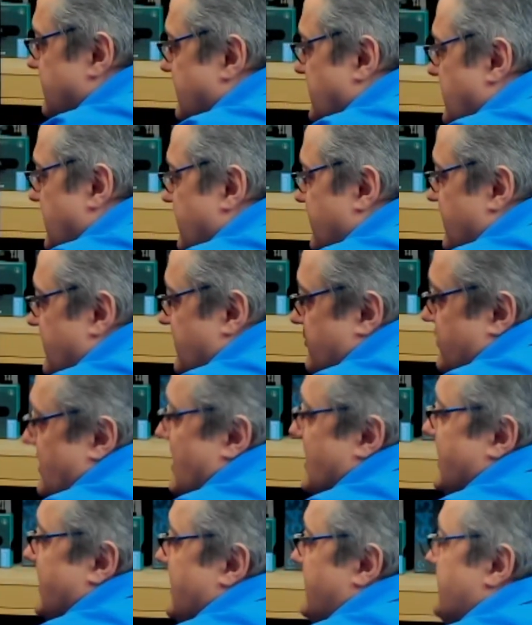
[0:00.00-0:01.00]
to remove this
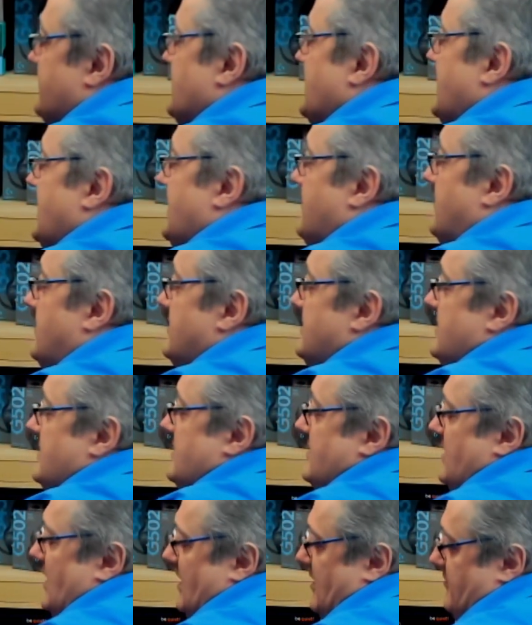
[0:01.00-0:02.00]
bracket as well
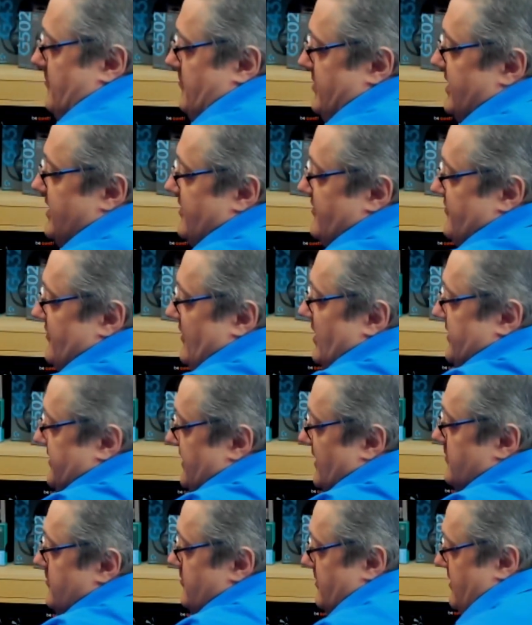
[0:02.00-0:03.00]
because I
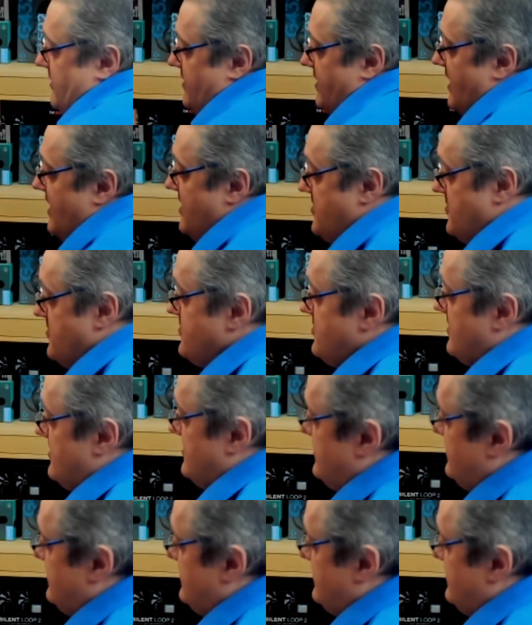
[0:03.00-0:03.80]
don't know